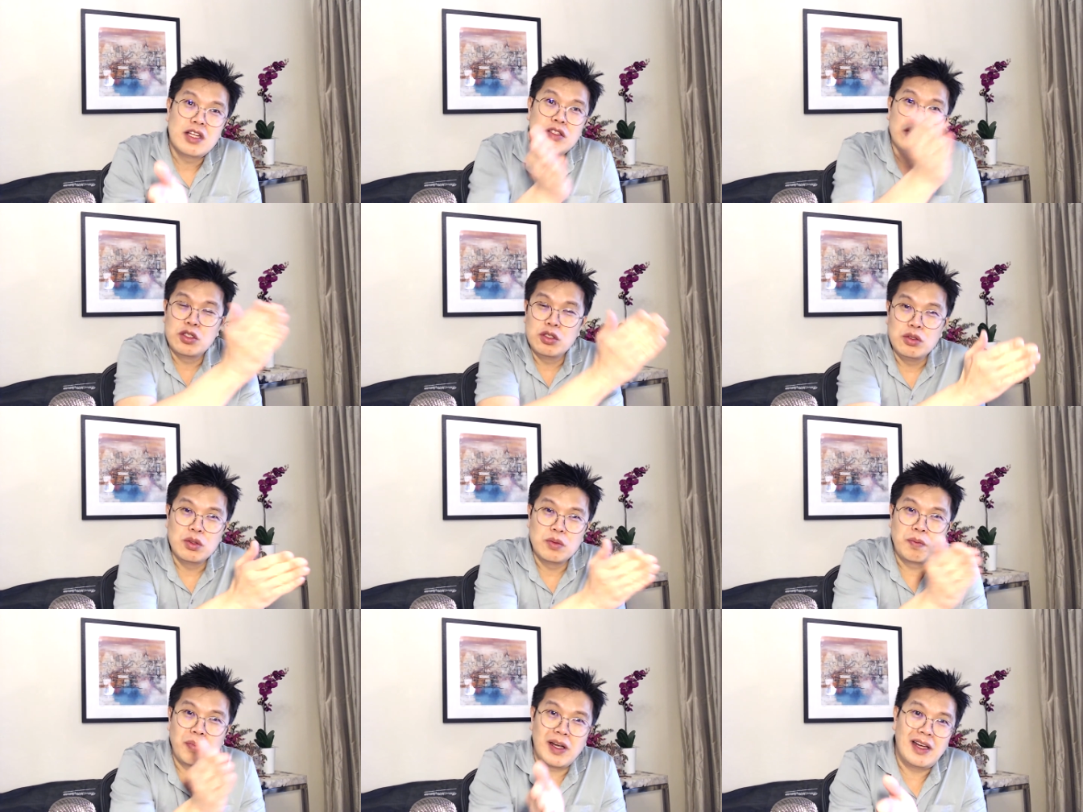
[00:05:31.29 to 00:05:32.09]
to
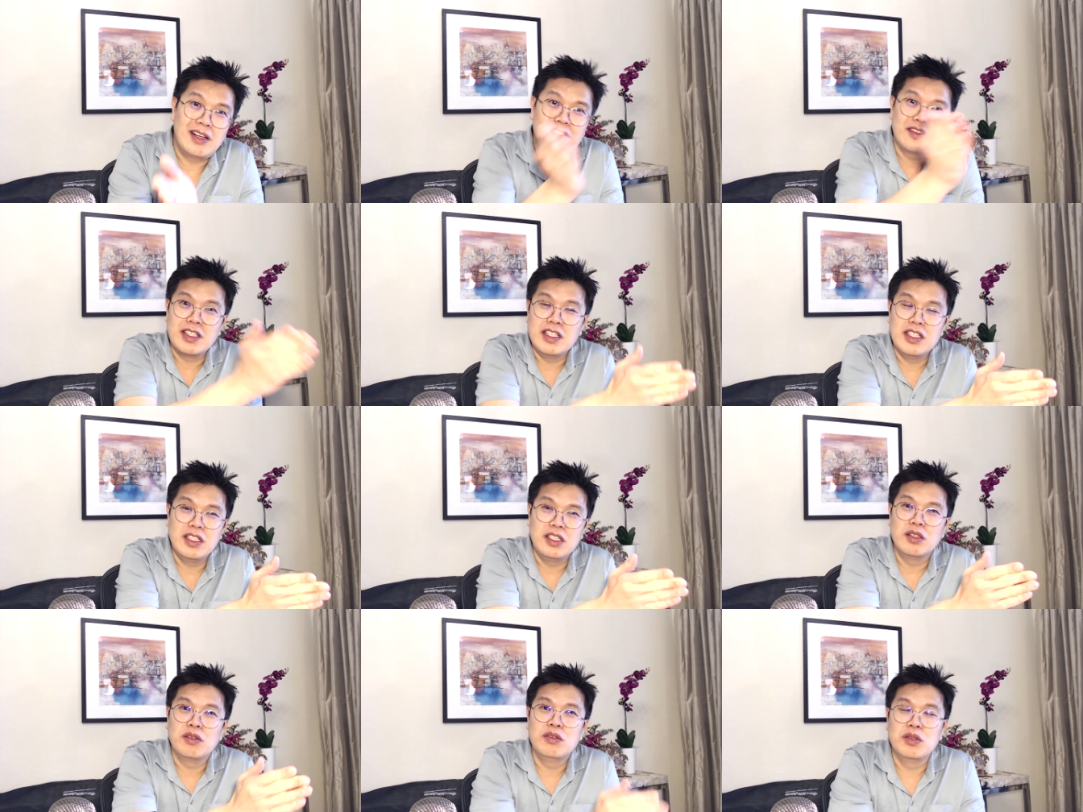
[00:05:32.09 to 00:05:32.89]
plus the you
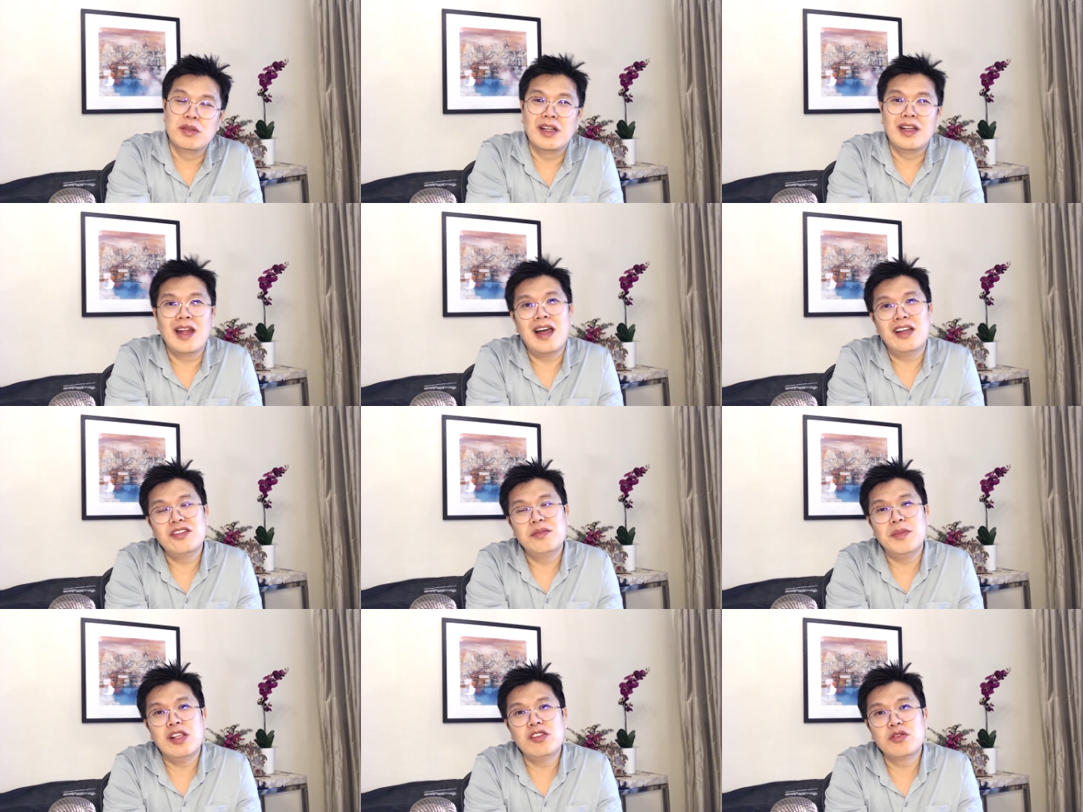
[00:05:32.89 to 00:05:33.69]
know to the
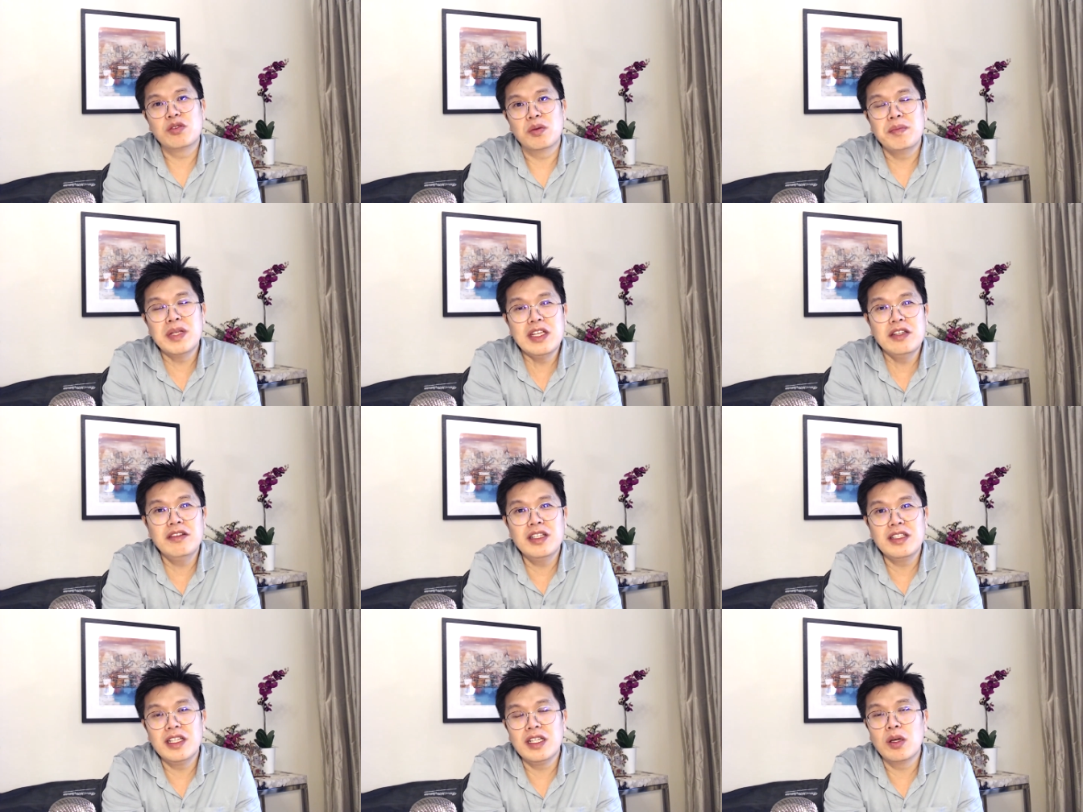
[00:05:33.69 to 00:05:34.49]
last menstrual
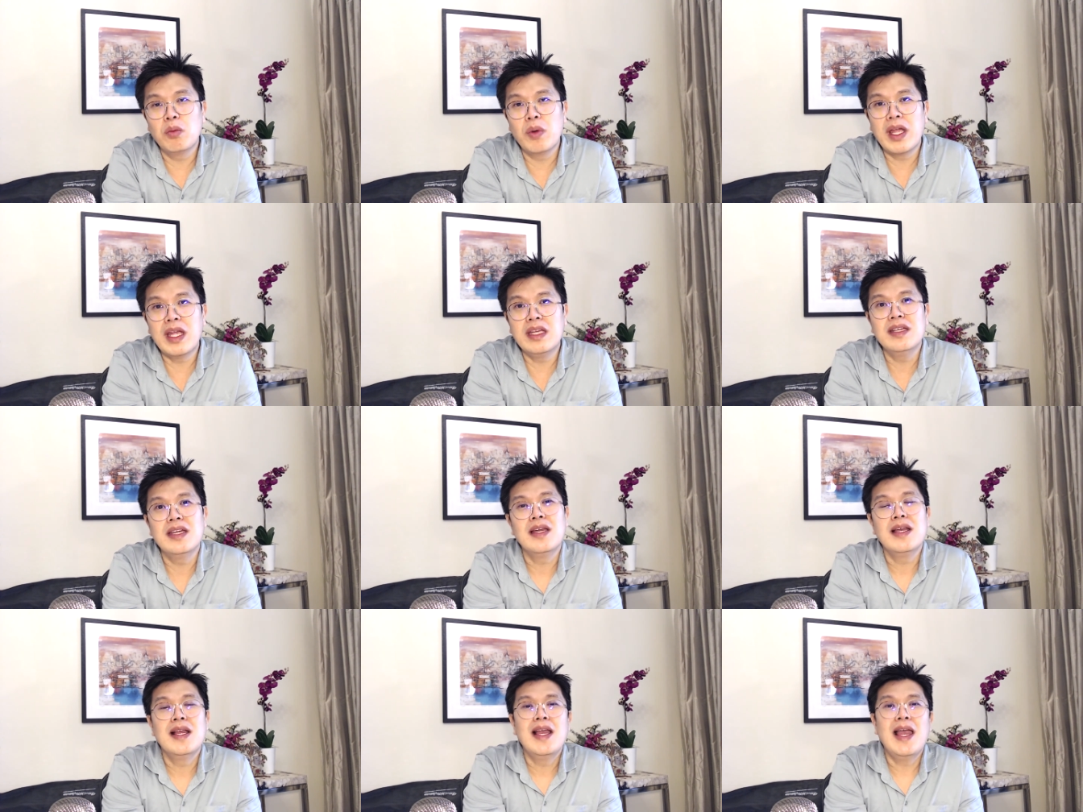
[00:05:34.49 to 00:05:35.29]
period in a way
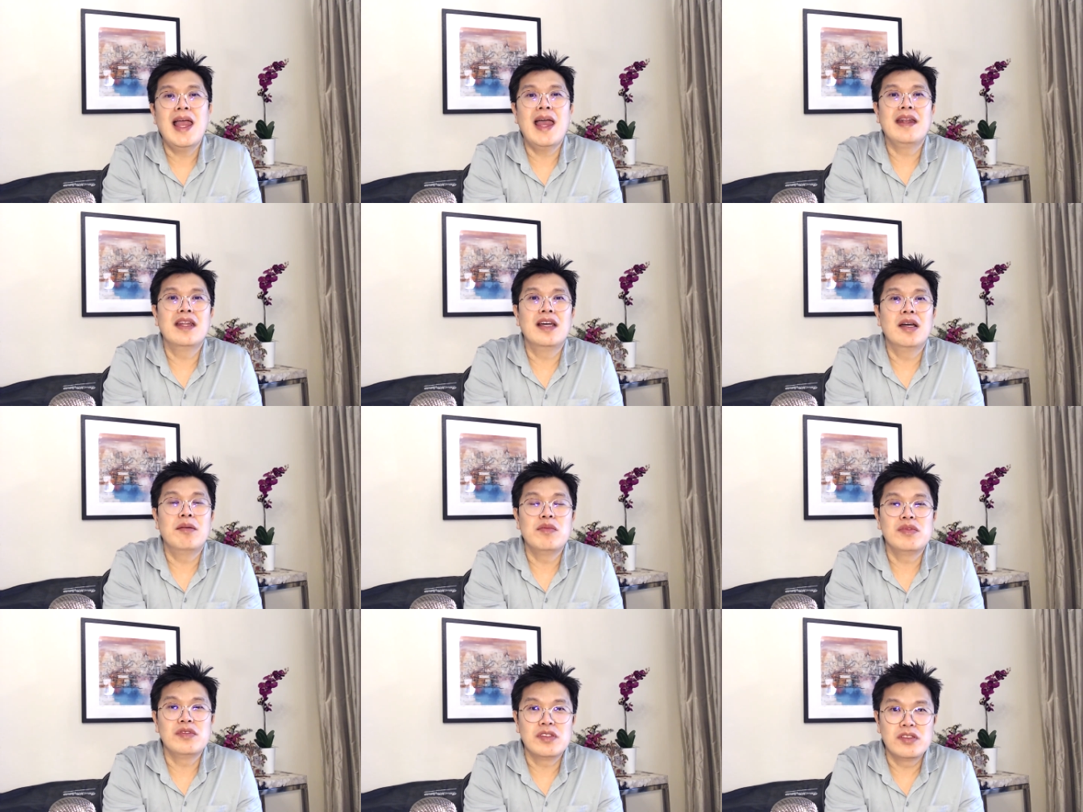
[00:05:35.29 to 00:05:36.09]
and um,
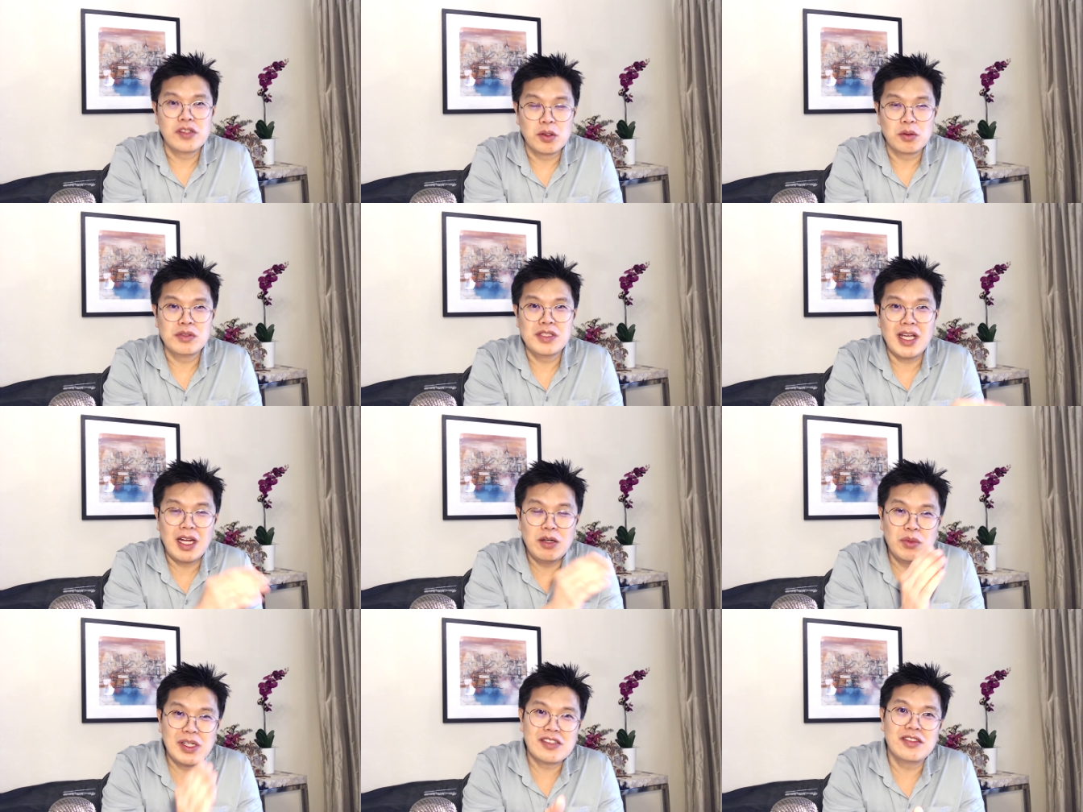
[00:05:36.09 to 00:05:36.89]
so
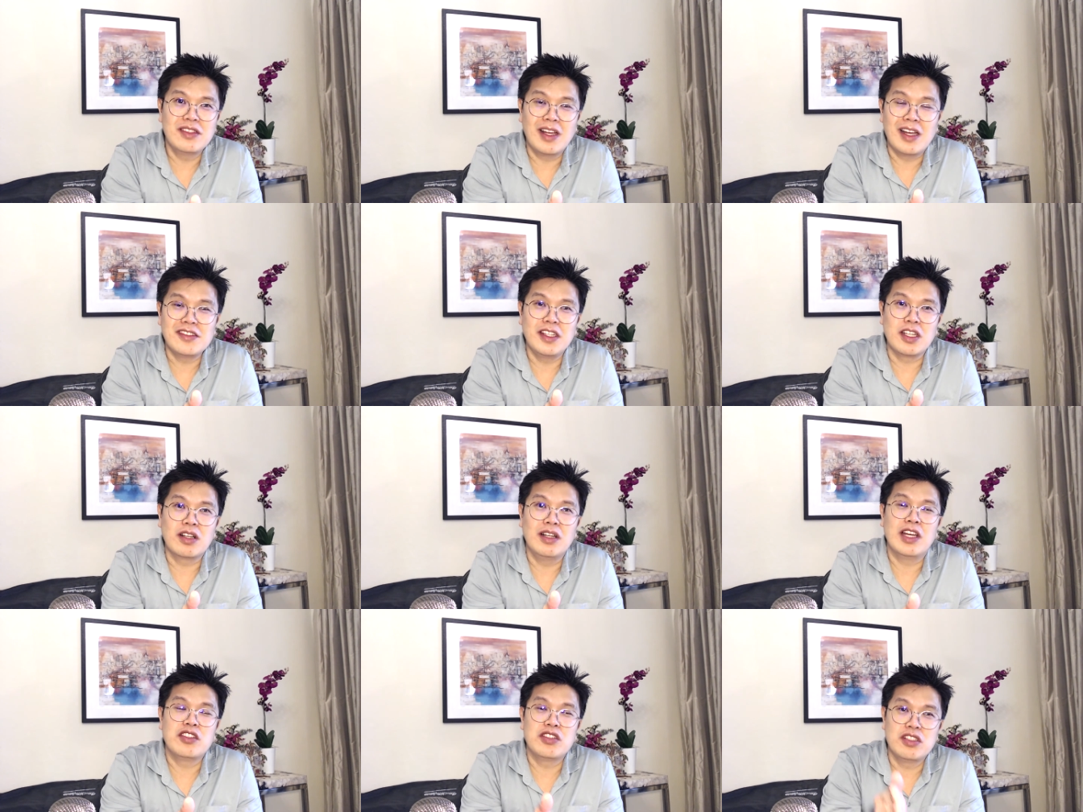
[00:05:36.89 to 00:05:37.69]
10 weeks last egg
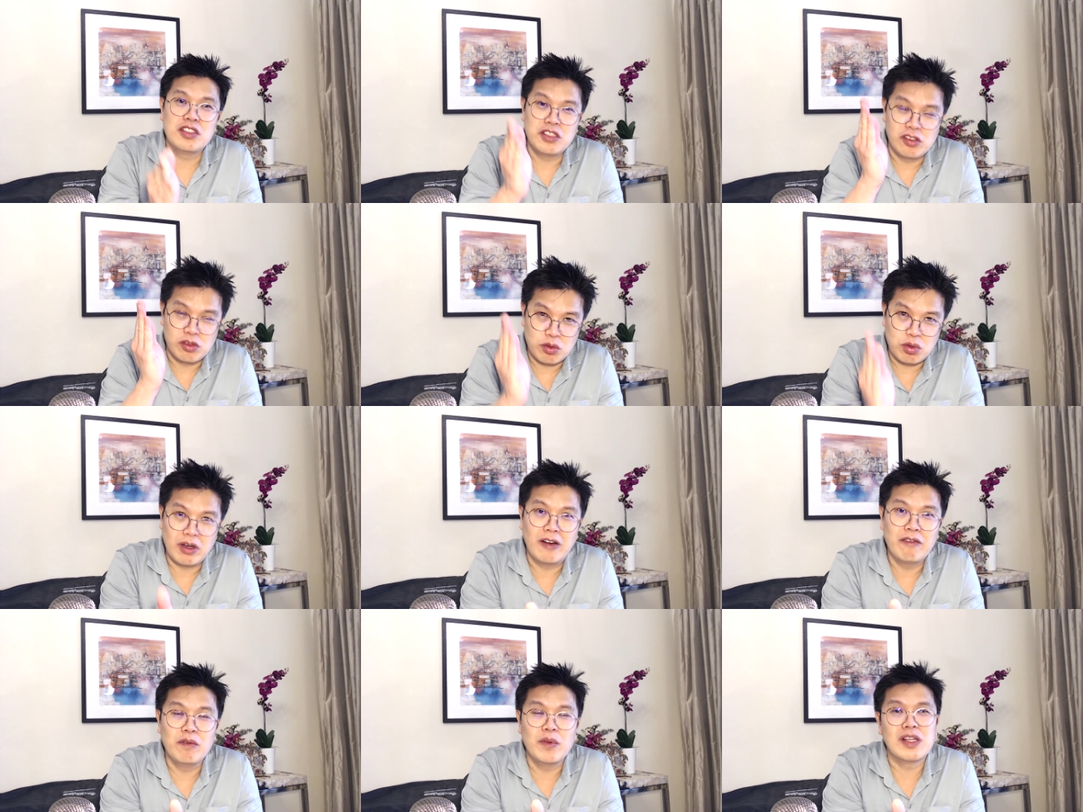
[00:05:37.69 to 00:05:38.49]
collection she's
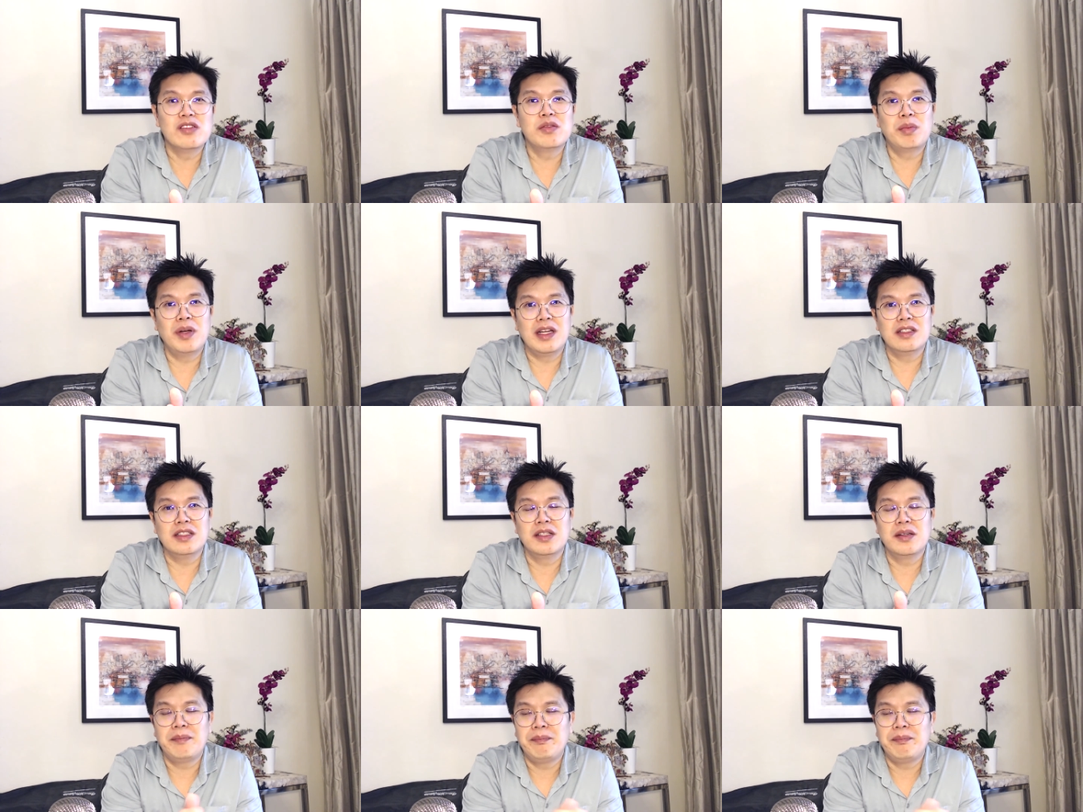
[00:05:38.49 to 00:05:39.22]
12 weeks pregnant